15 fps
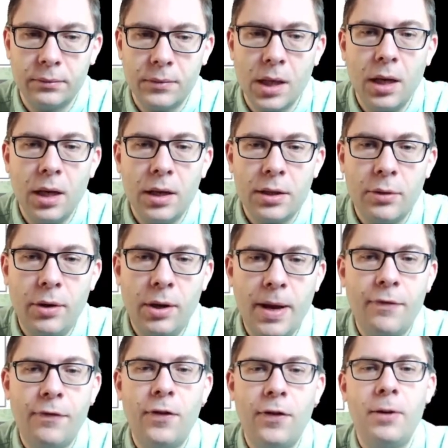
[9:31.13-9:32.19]
So in about
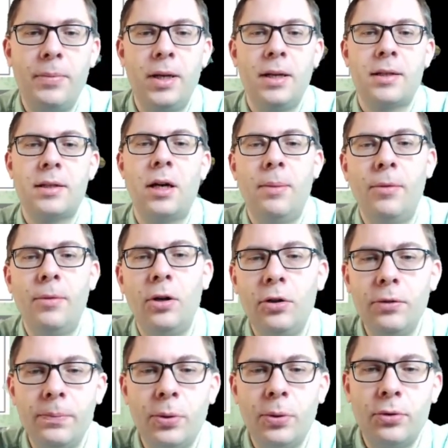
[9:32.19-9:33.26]
5 minutes time,
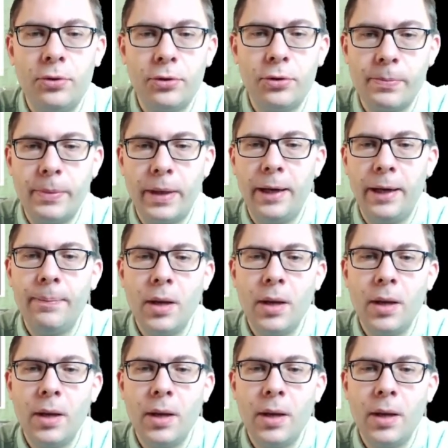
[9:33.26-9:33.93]
unpause me,